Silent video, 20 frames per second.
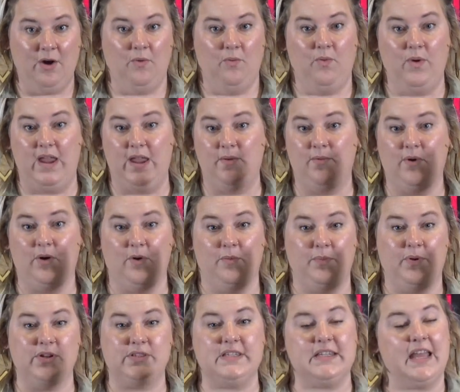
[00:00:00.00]
We will
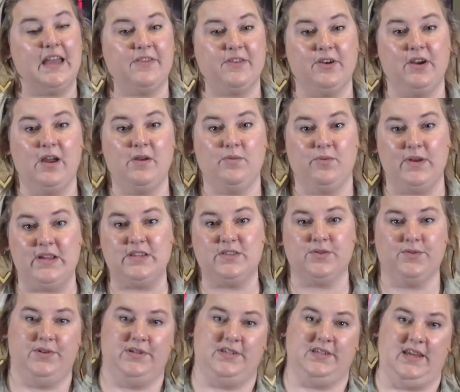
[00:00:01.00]
put together a
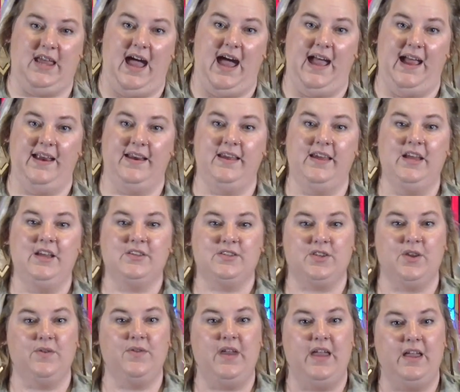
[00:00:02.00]
resource guide
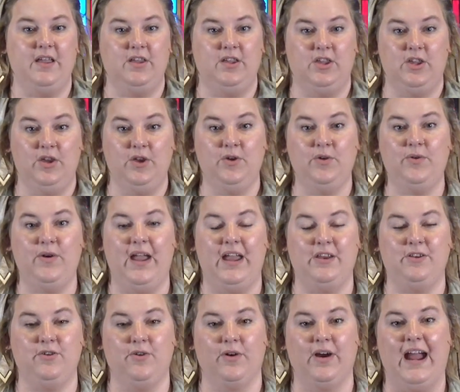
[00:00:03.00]
so that you
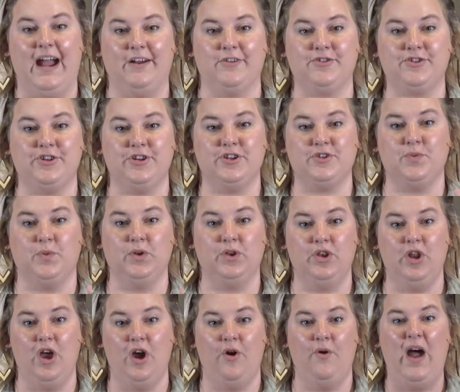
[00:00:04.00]
and your house church will
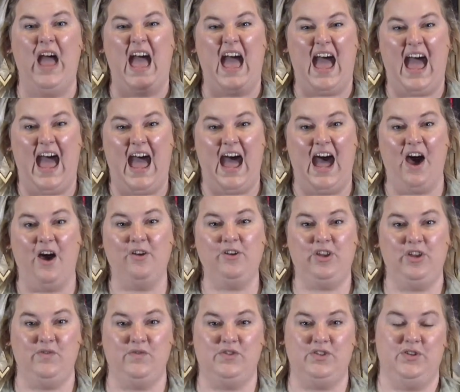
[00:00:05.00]
know how
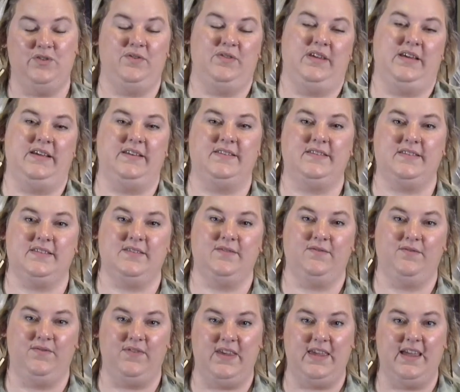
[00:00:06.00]
you do this
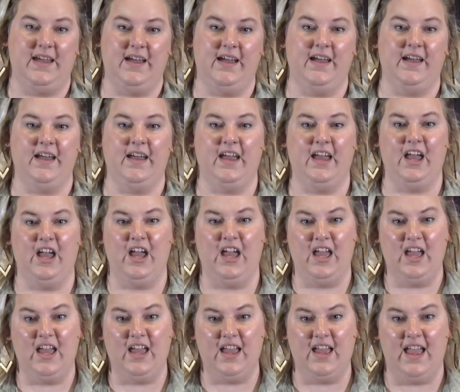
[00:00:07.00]
via
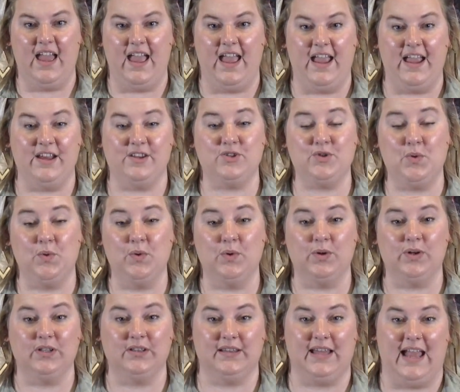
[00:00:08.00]
a
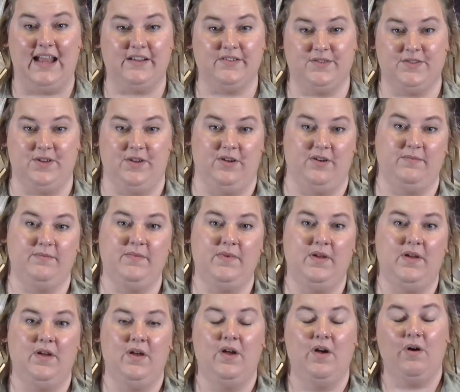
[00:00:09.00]
tool like Zoom.
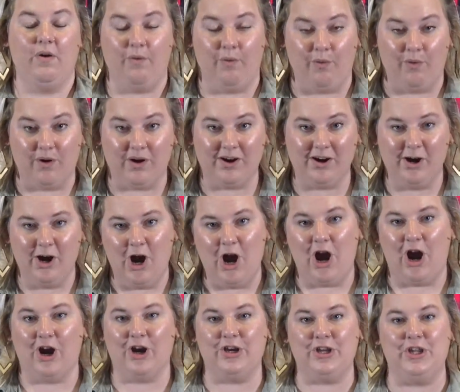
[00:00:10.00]
Or
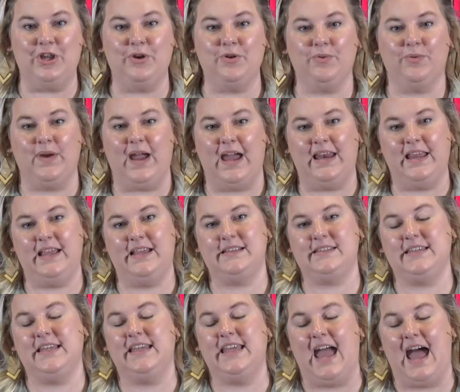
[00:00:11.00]
are you ready
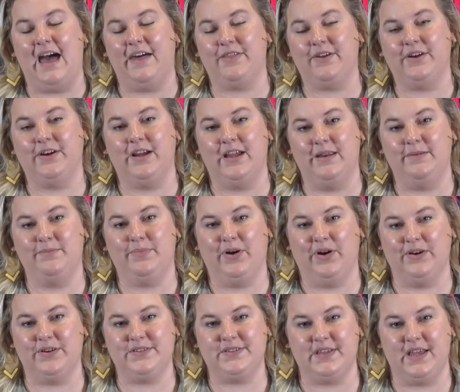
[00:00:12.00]
to gather in
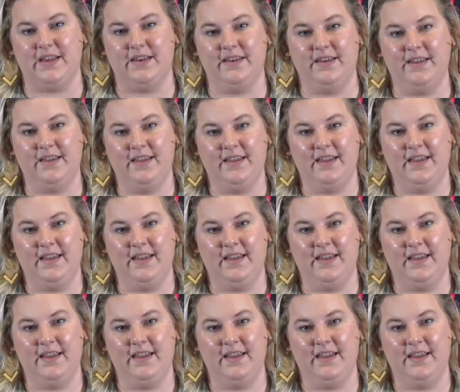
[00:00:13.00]
person?